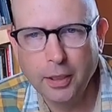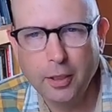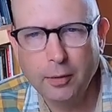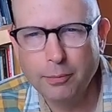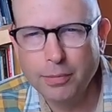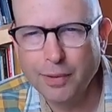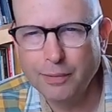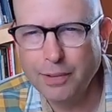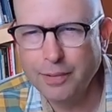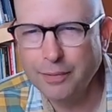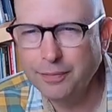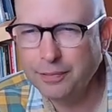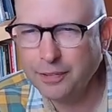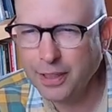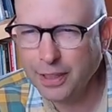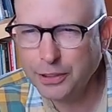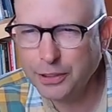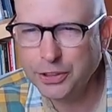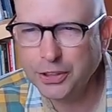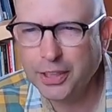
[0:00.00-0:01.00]
But
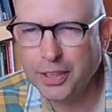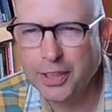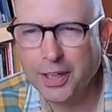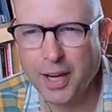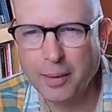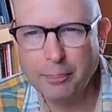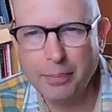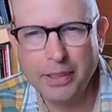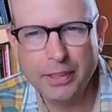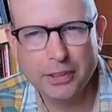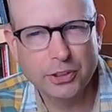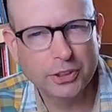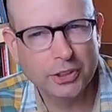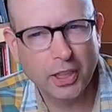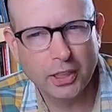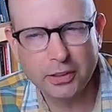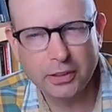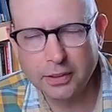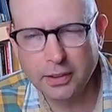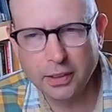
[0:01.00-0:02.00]
reflection cannot be a
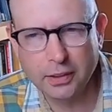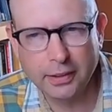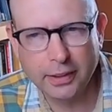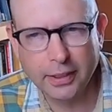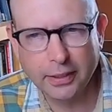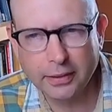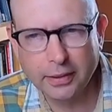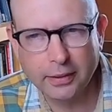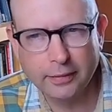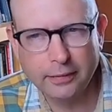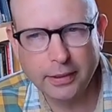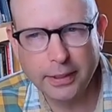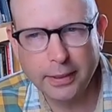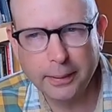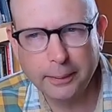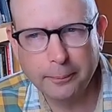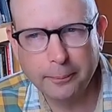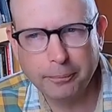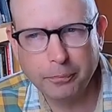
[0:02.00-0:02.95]
solitary activity.